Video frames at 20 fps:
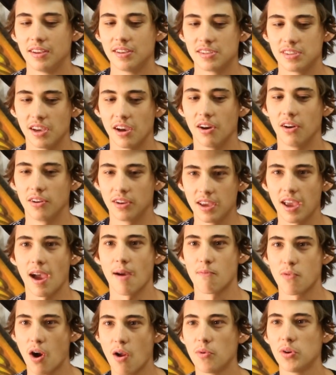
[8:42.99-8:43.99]
So
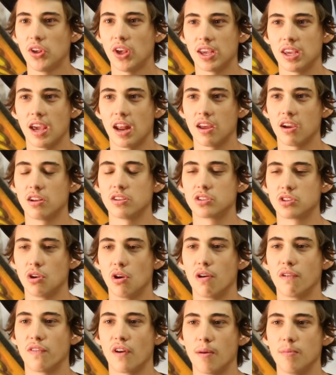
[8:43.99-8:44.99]
yeah, probably like getting on
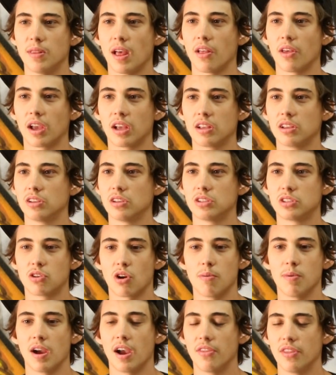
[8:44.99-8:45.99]
Scooter Farm, not like the
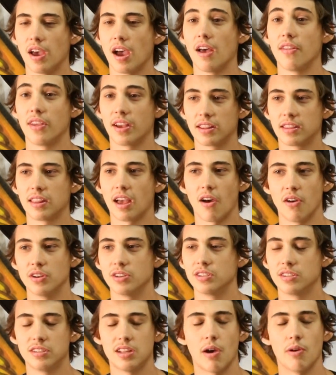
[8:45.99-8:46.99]
story behind that, like that
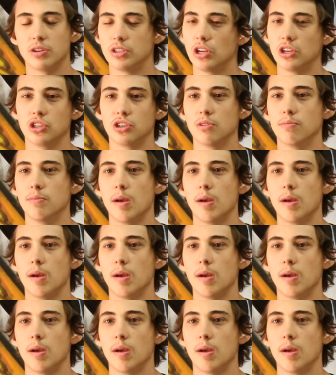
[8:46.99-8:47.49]
was such a good